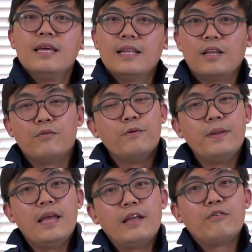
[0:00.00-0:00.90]
there will
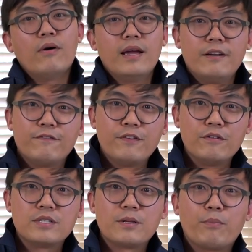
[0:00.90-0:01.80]
be quite a few
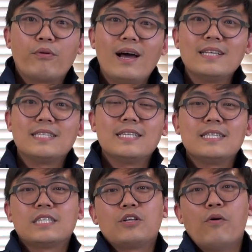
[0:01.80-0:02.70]

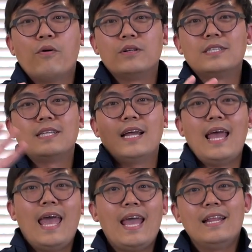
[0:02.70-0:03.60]
surprises towards
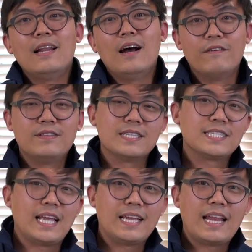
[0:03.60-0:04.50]
the end of the
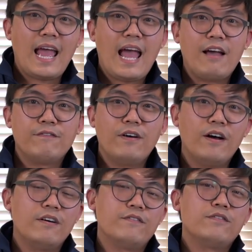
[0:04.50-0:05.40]
second half
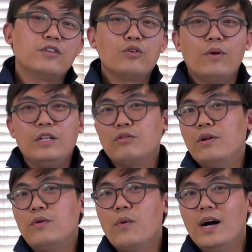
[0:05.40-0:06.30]
of the
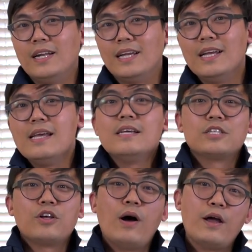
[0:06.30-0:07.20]
2021.
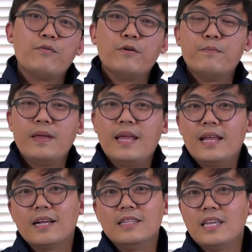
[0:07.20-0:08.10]
So I will be
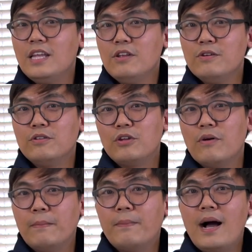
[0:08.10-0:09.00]
continue to
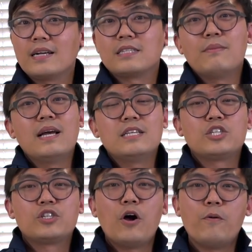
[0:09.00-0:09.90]
unbox my
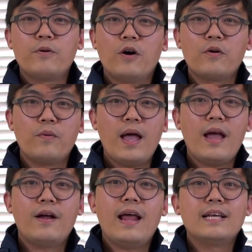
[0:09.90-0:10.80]
Staub
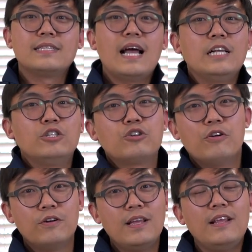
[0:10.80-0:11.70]
cookware as I
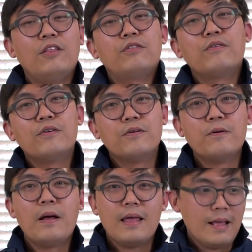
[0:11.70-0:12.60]
journey through